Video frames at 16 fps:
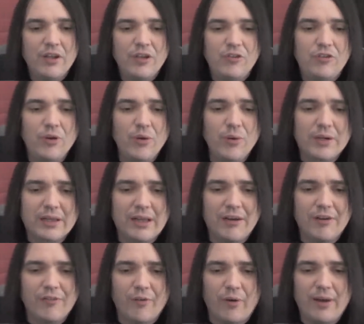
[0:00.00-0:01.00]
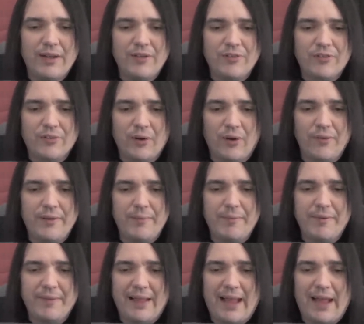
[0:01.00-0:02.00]
Two clairvoyants told them
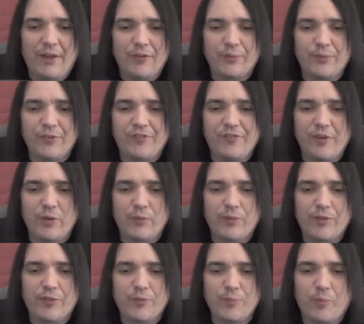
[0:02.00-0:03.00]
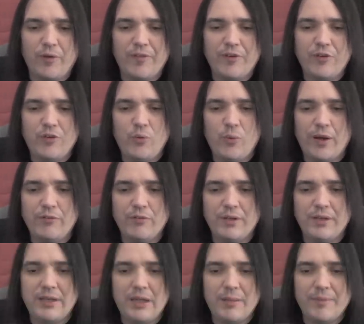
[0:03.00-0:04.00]
that the house was filled with more than
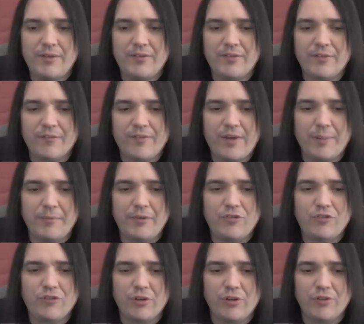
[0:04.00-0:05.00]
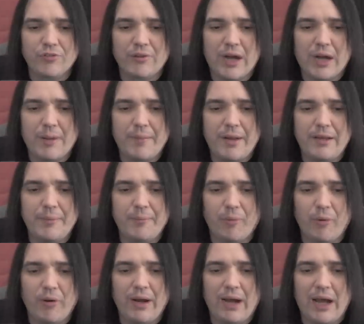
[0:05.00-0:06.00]
200 demons. The family's church recommended
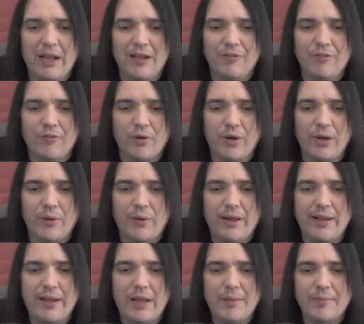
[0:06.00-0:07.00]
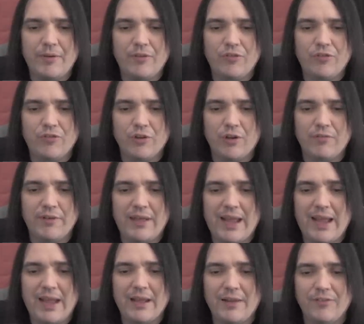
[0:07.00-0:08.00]
pouring olive oil on Amon's children's
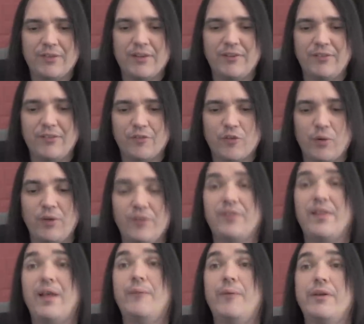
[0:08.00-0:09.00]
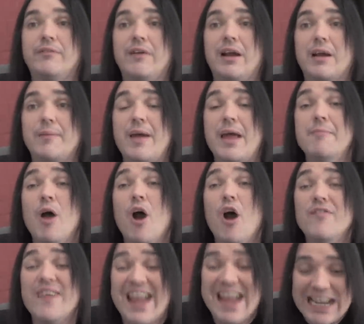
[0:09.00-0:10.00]
hands because, of course, they wouldn't recommend
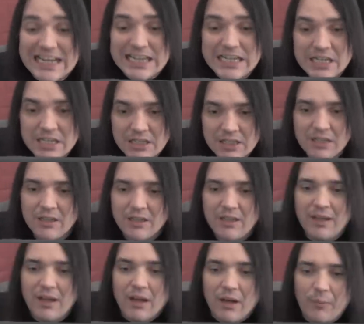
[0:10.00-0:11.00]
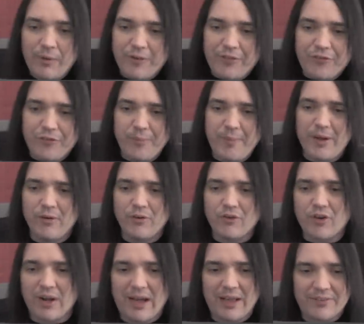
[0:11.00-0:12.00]
moving, with smeared
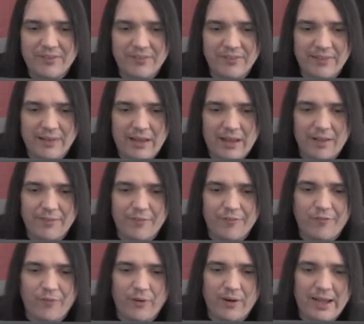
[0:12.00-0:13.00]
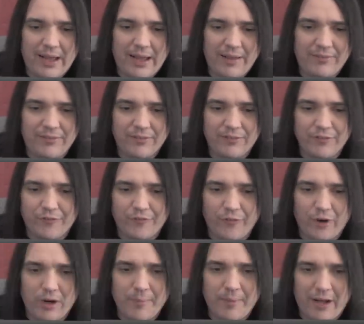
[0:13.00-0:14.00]
crosses along the foreheads as the
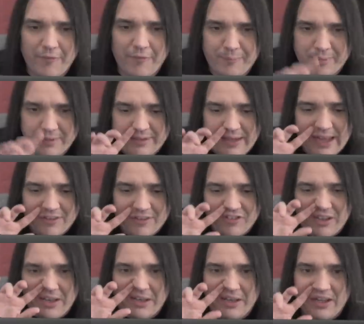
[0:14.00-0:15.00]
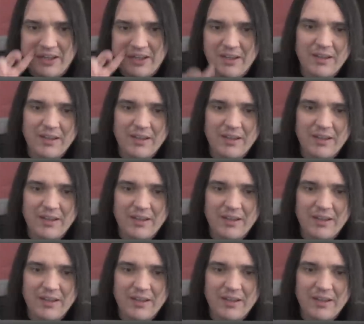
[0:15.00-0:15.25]
form of protection.